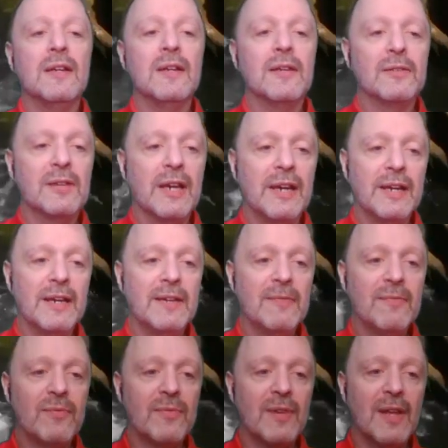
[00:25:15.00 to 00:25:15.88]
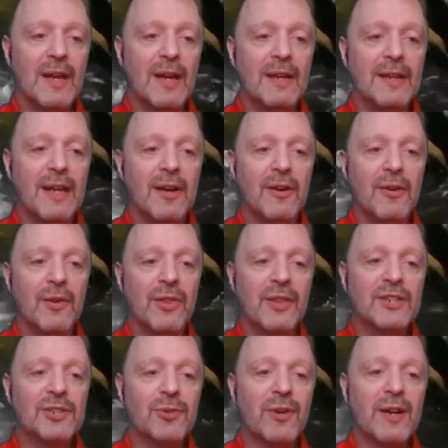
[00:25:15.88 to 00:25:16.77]
Okay. Now
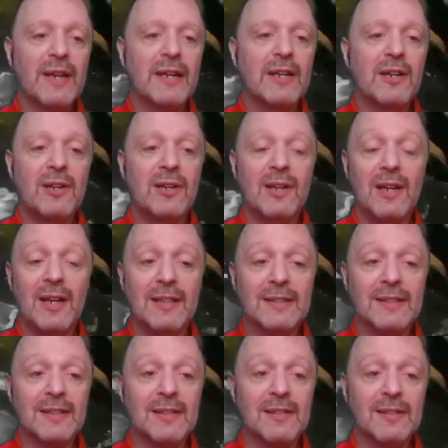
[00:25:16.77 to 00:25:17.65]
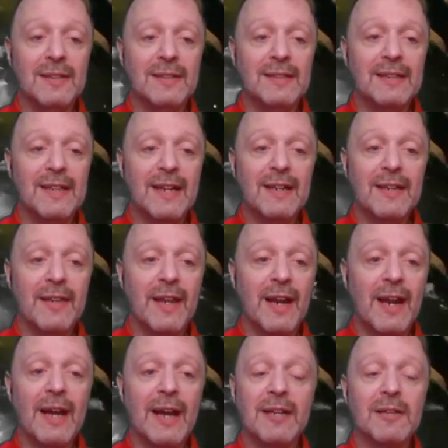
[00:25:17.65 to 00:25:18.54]
this right here is data
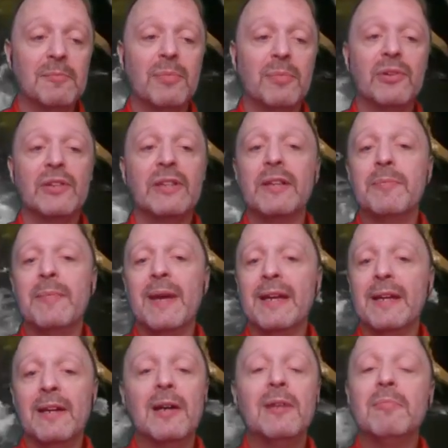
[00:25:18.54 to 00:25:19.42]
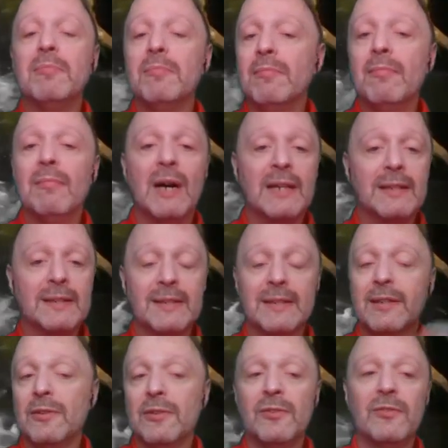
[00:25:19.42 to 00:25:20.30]
that I completely made up
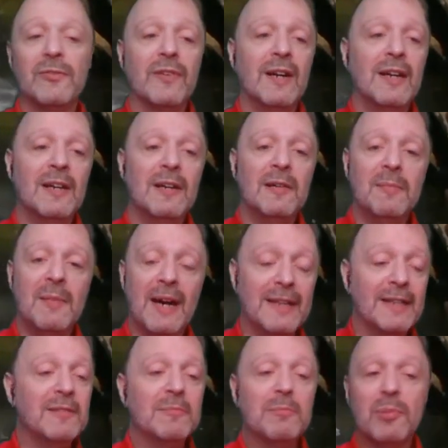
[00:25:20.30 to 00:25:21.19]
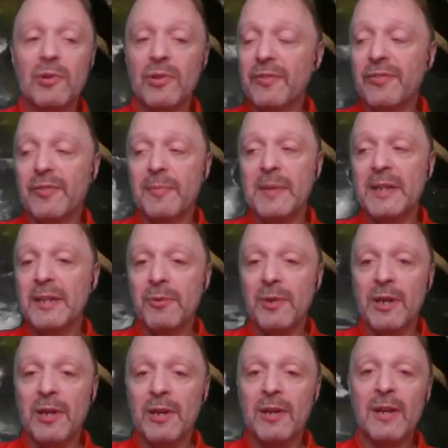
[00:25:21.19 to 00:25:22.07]
myself. I didn't pull it from
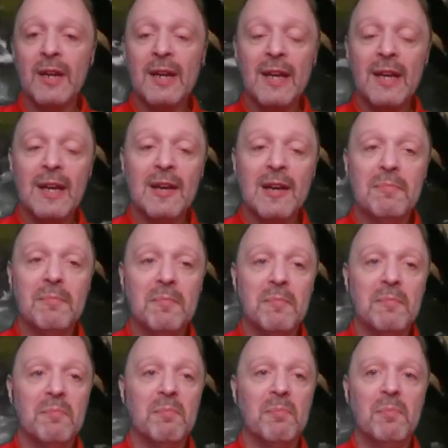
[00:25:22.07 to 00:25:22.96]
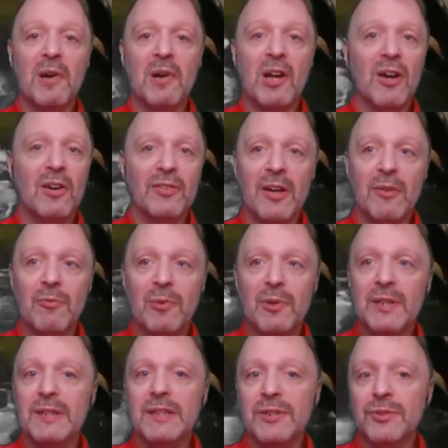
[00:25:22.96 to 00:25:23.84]
anywhere because I
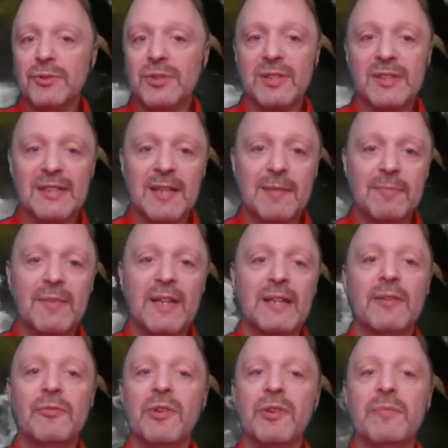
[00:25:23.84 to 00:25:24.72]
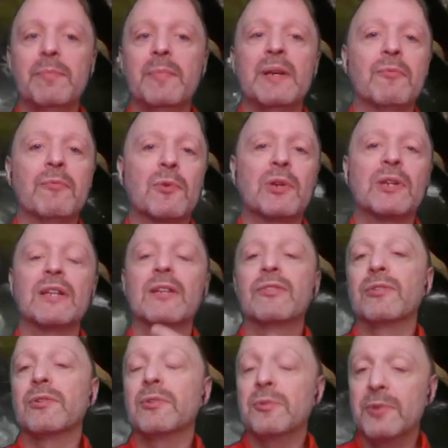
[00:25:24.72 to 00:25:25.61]
wanted to use the same thing that we've been working
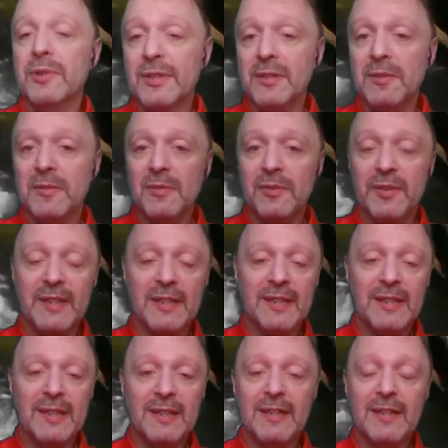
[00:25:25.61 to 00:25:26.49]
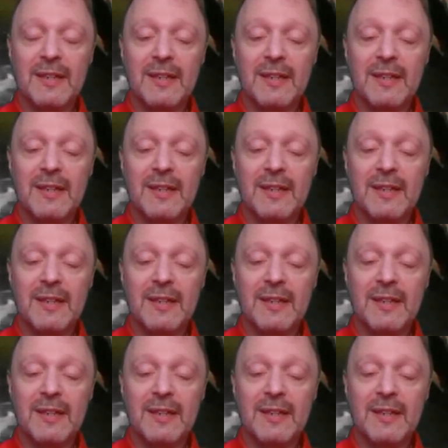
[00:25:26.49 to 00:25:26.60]
through with the